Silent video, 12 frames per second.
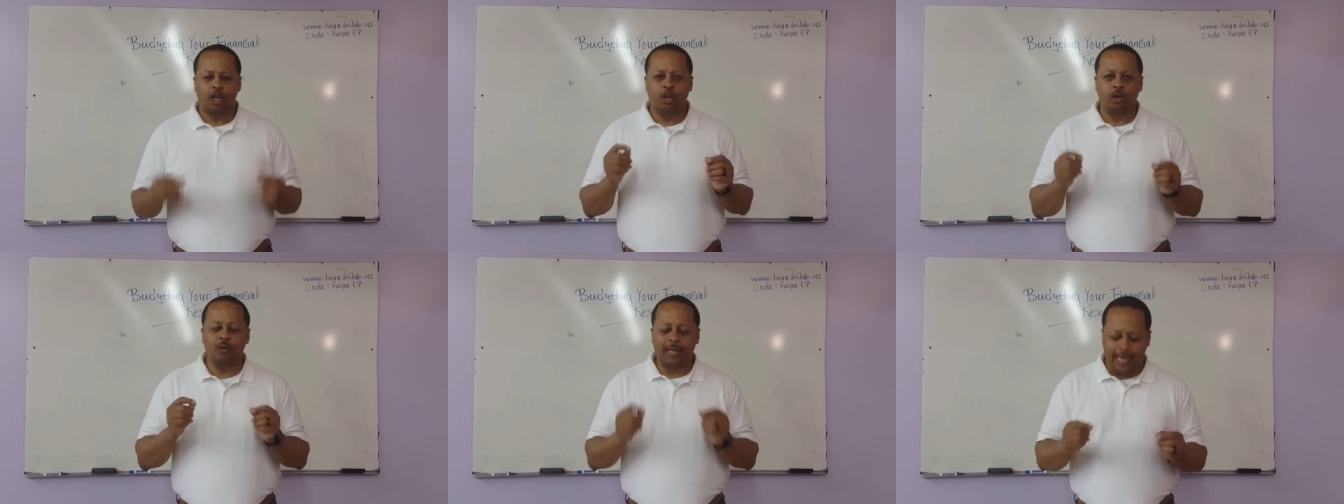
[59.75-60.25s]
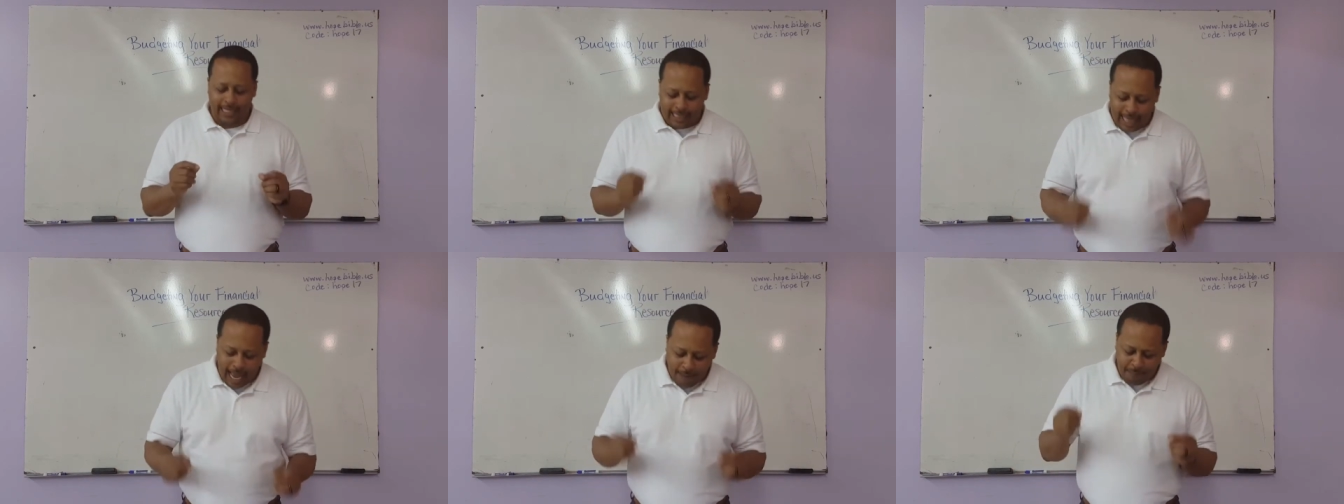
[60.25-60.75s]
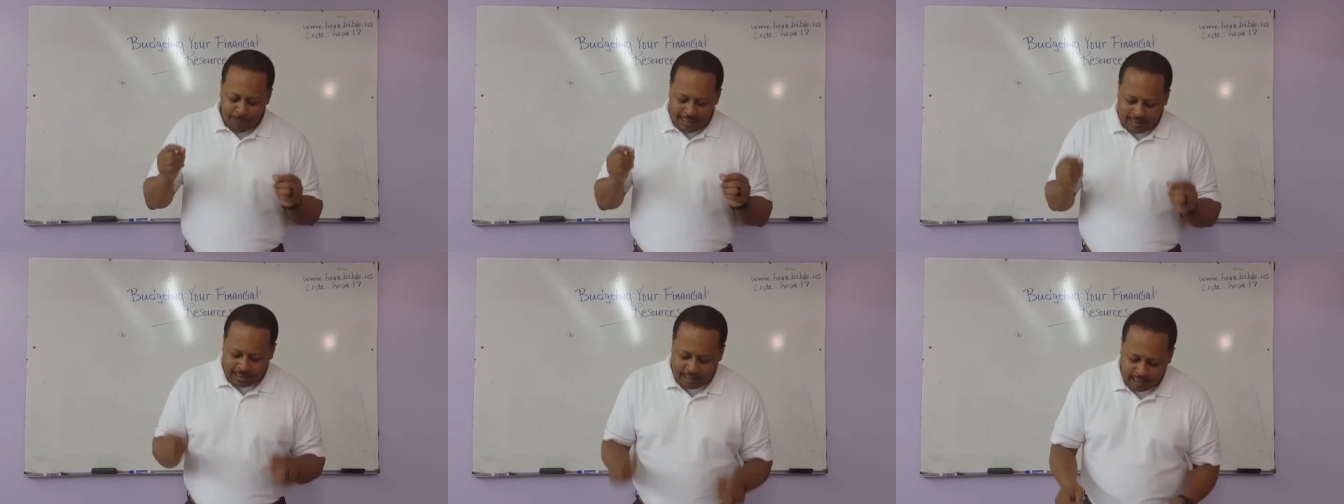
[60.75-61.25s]
You cannot be
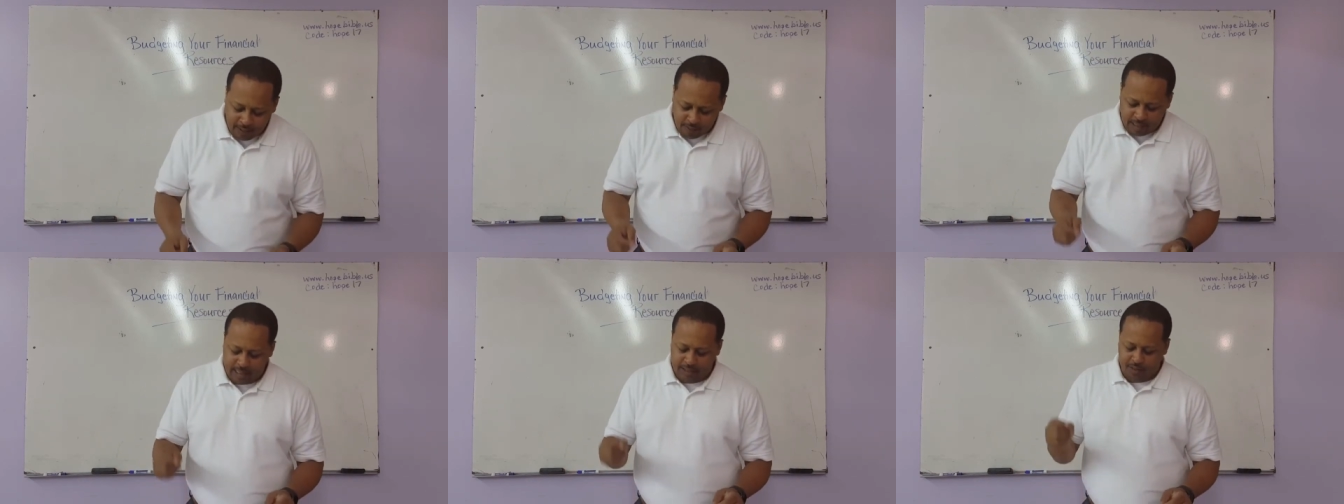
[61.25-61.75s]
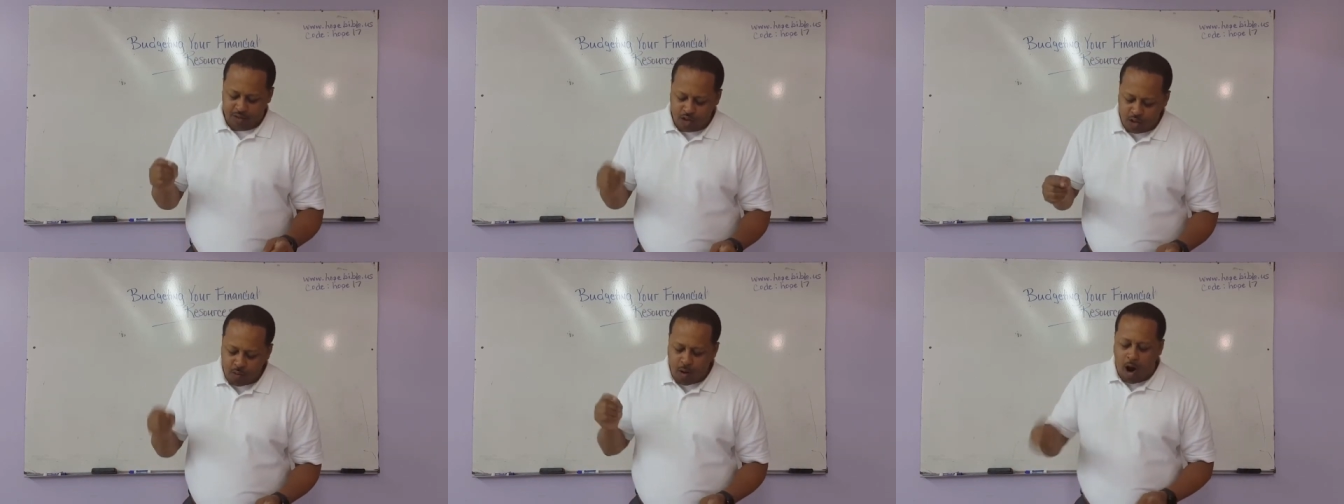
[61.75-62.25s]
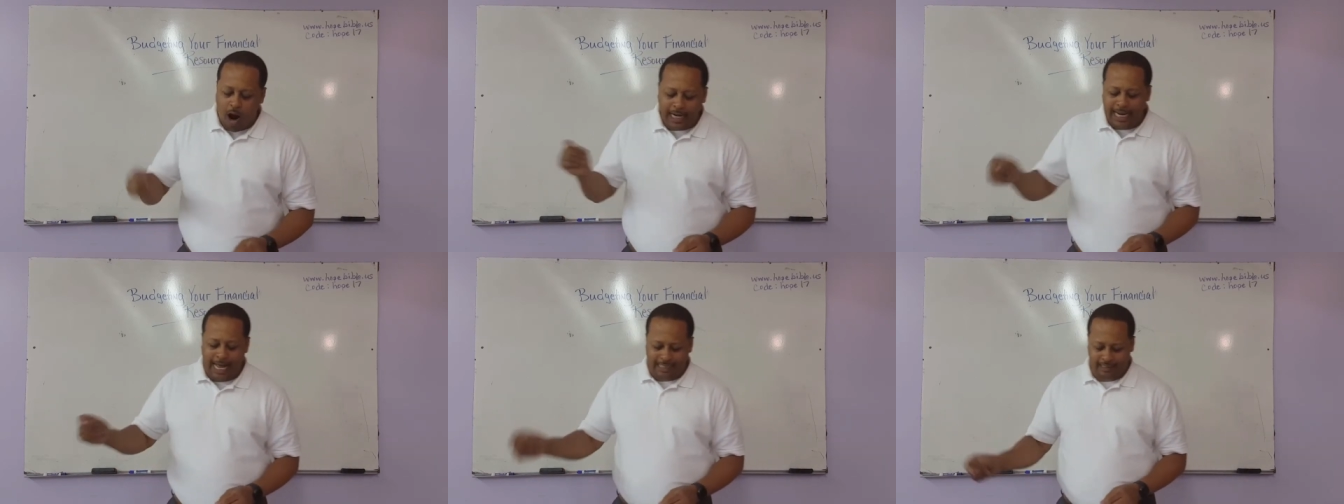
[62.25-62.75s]
serious. You are
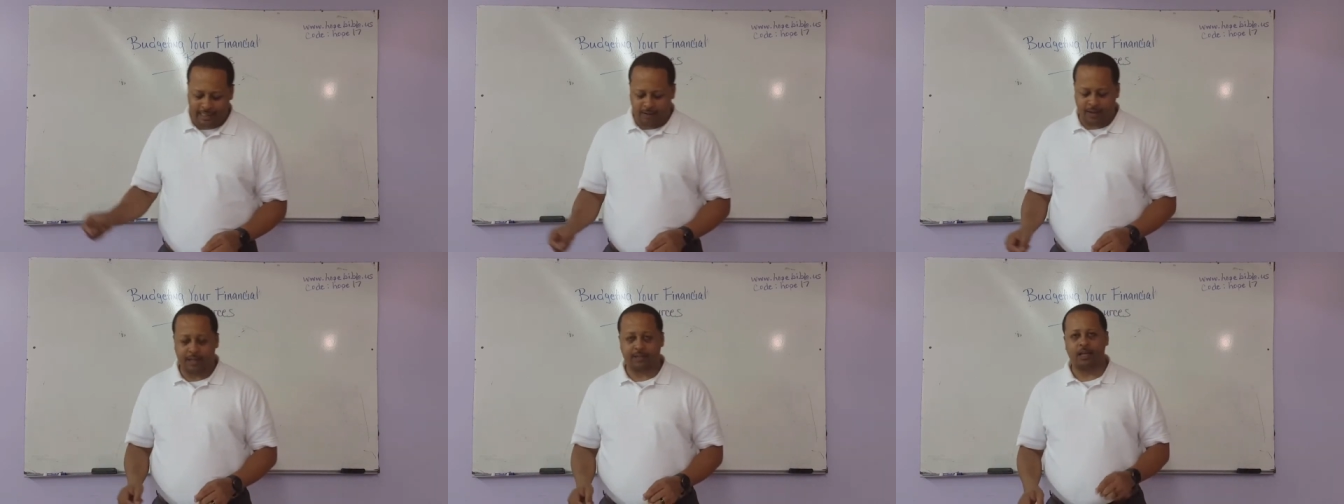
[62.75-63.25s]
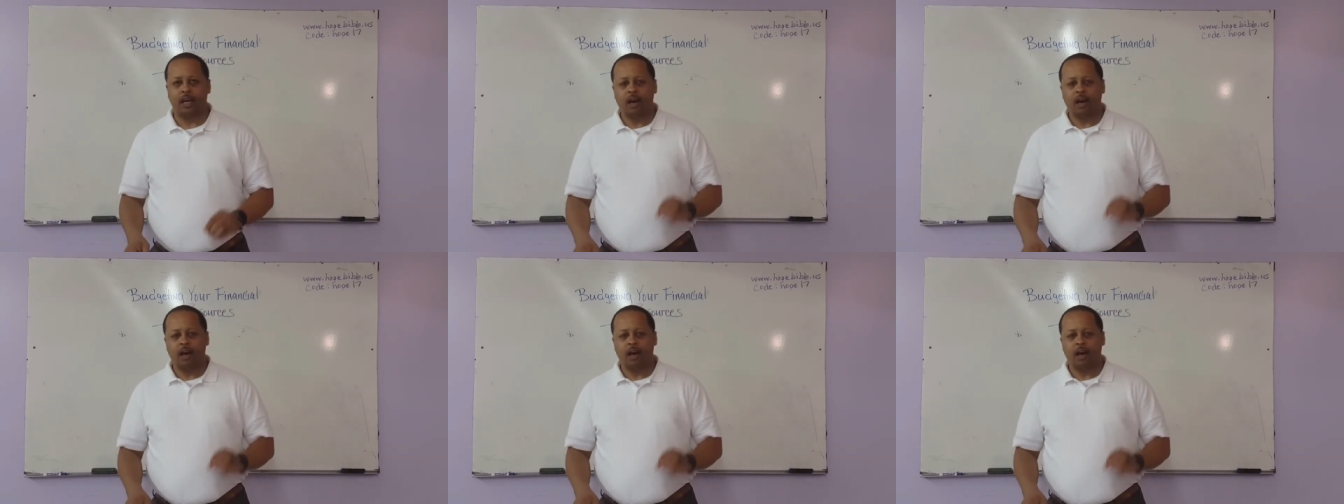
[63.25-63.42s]
not serious